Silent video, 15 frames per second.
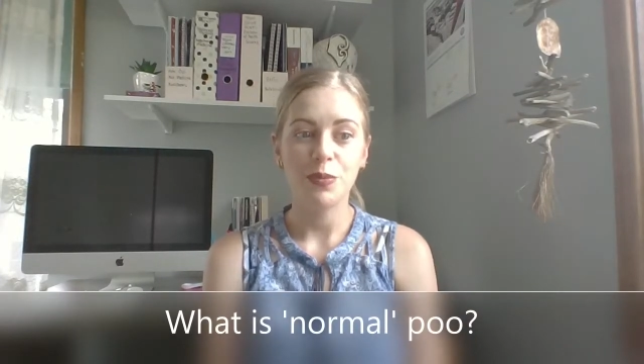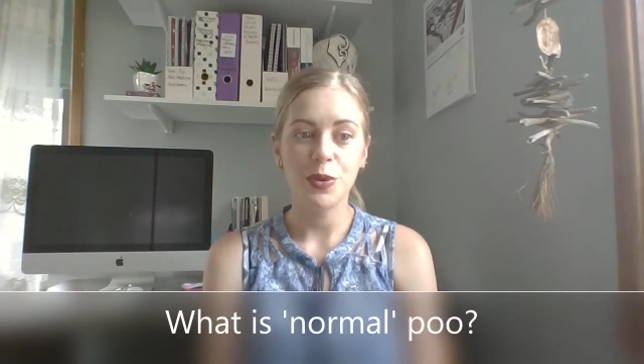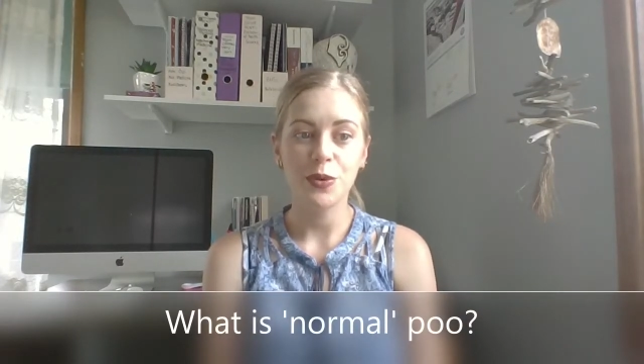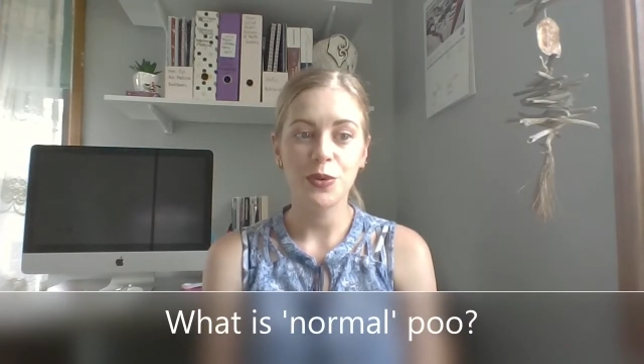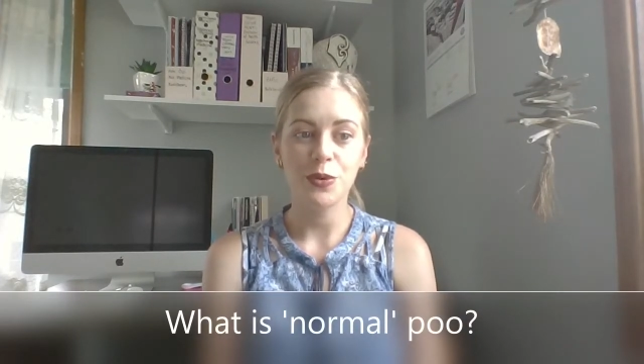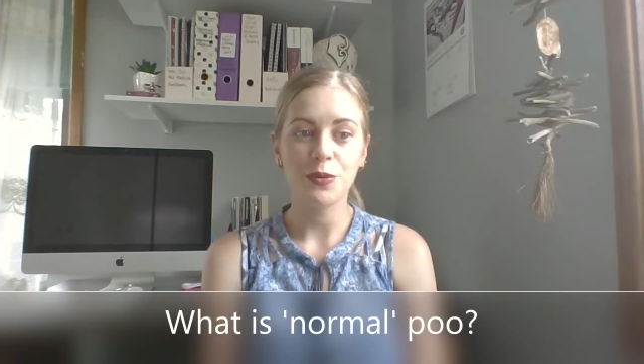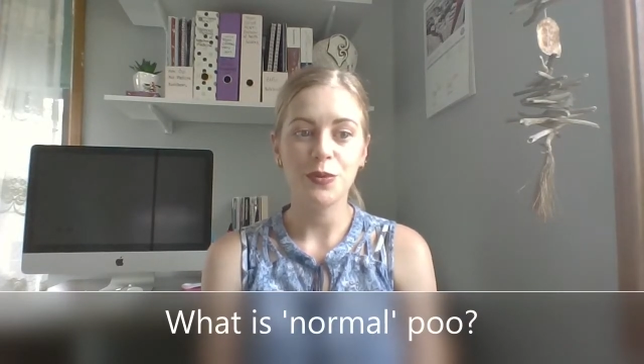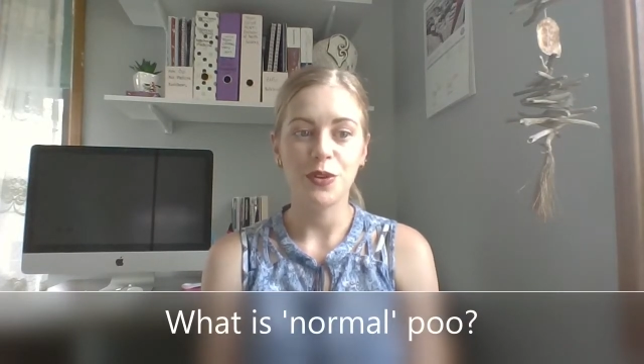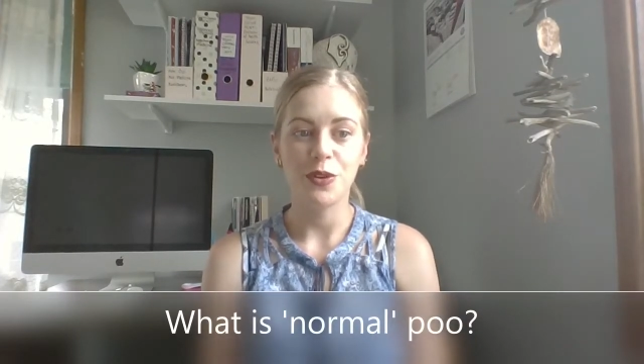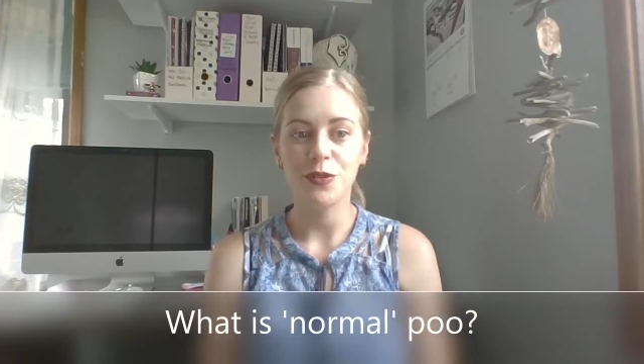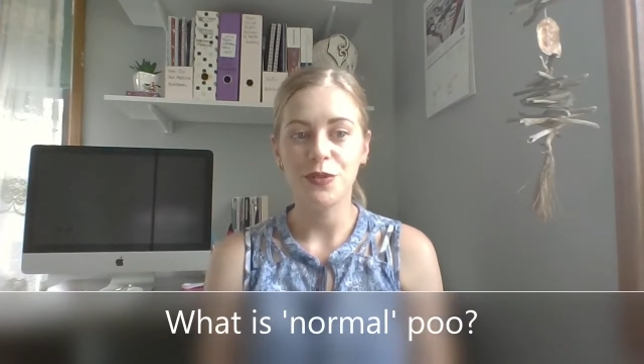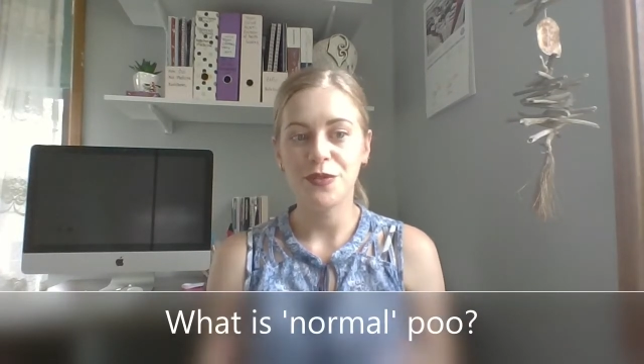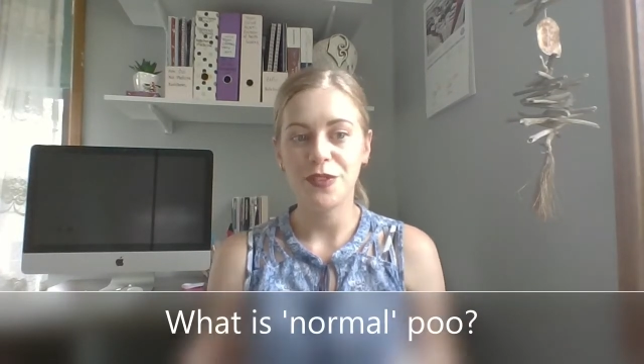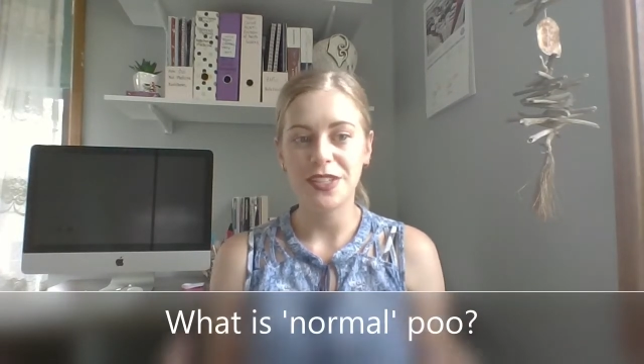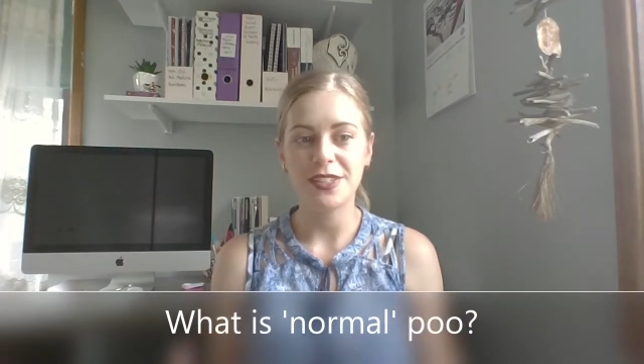poo or
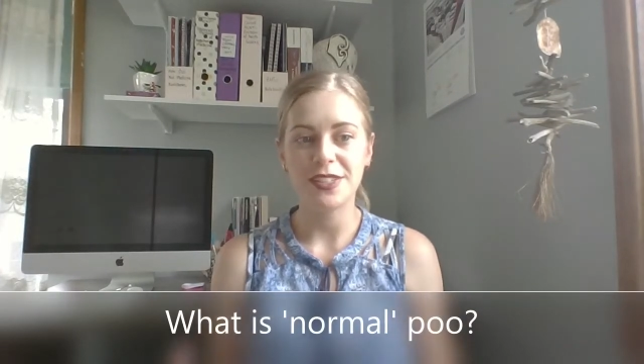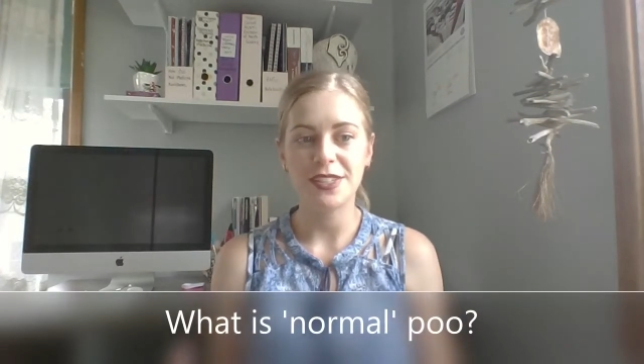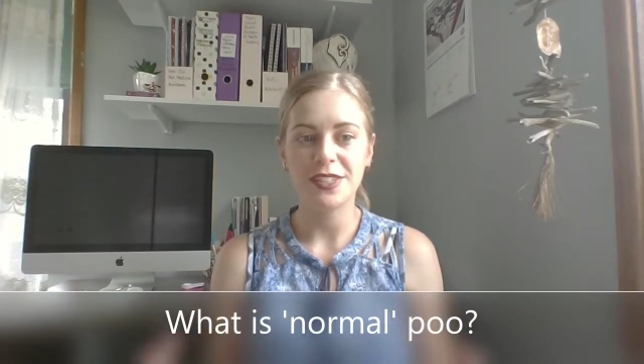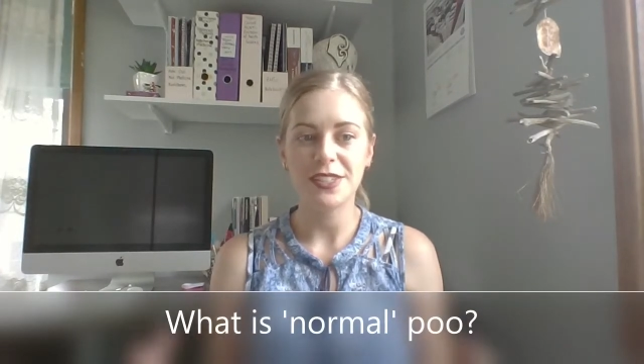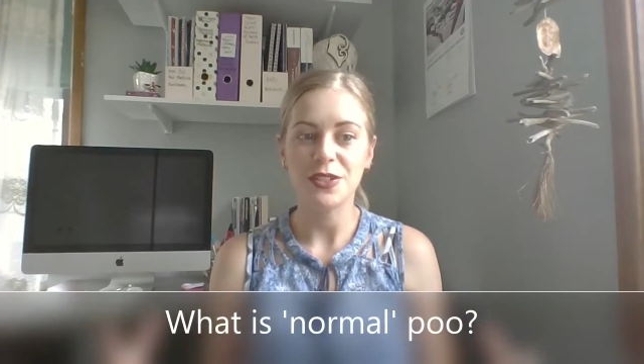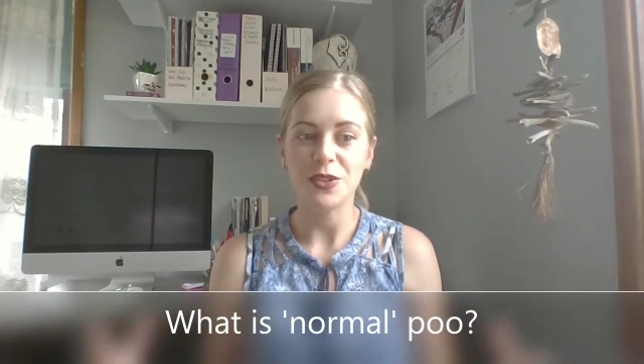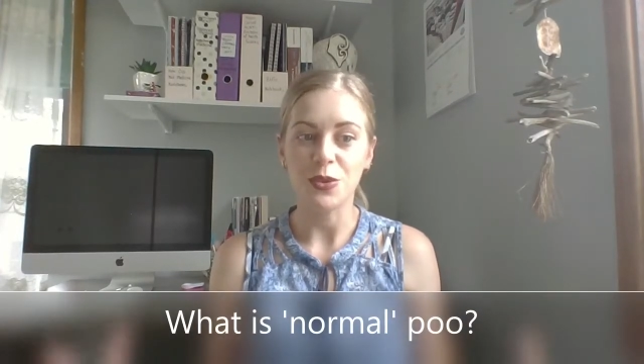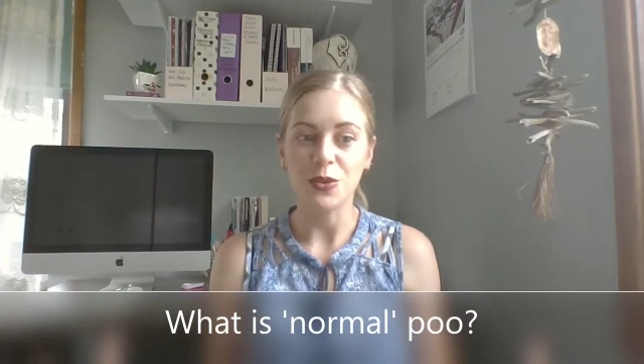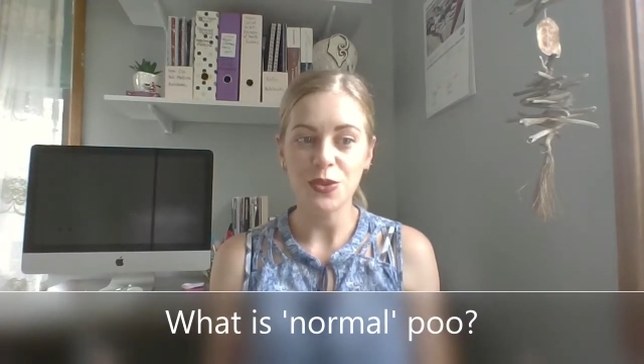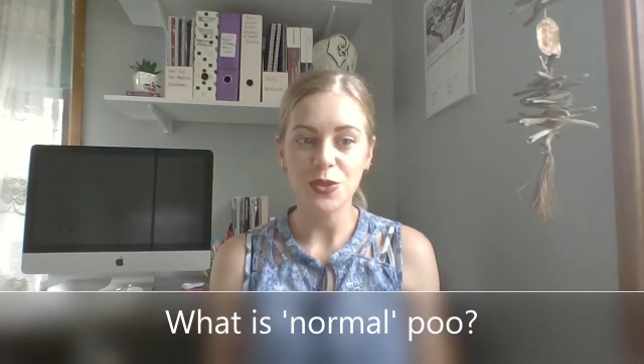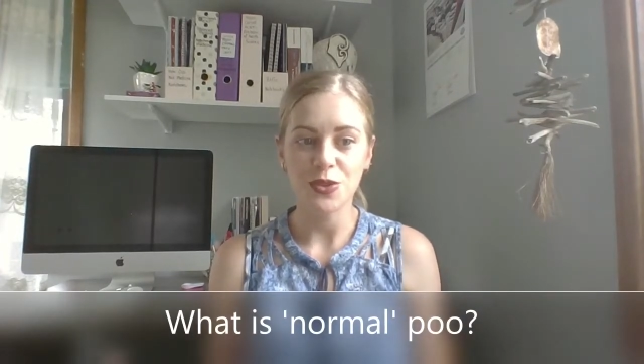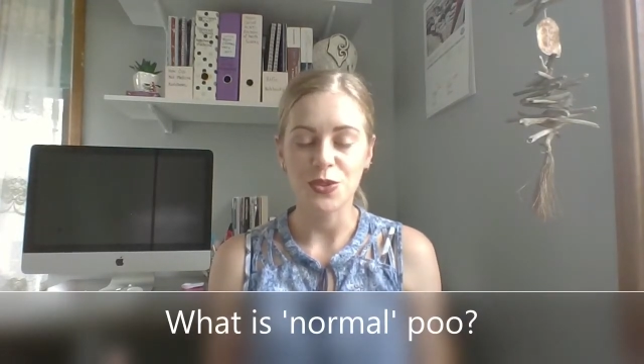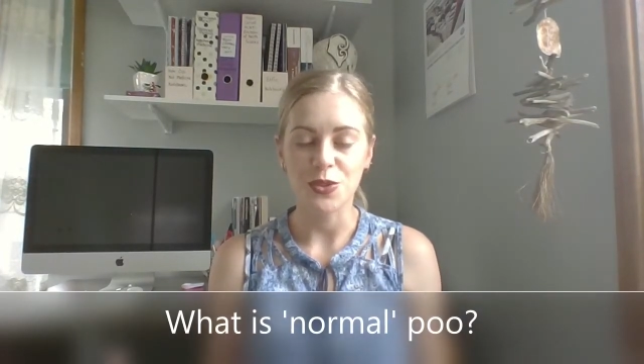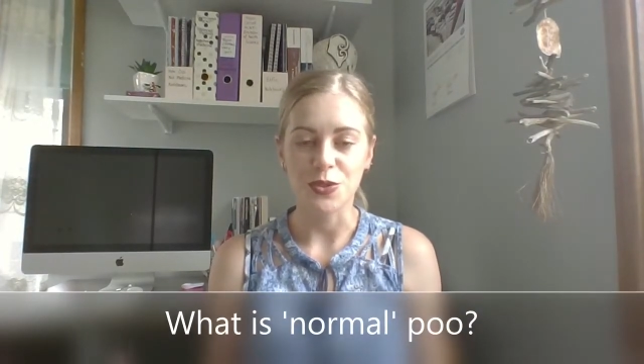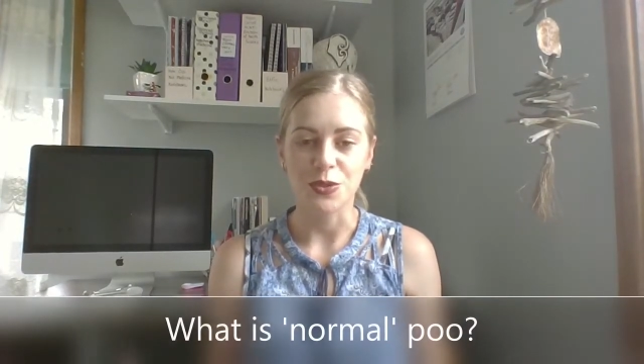feces or
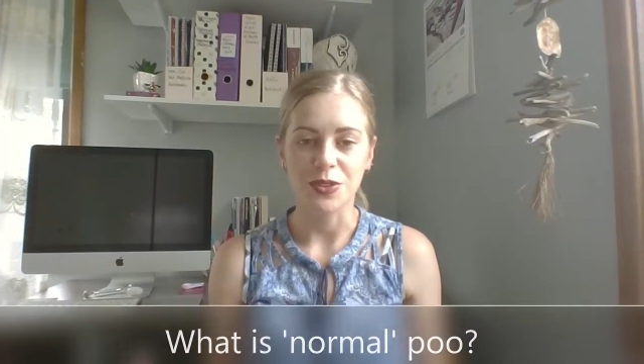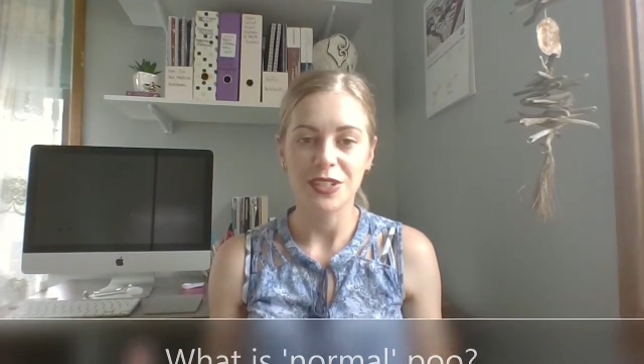stool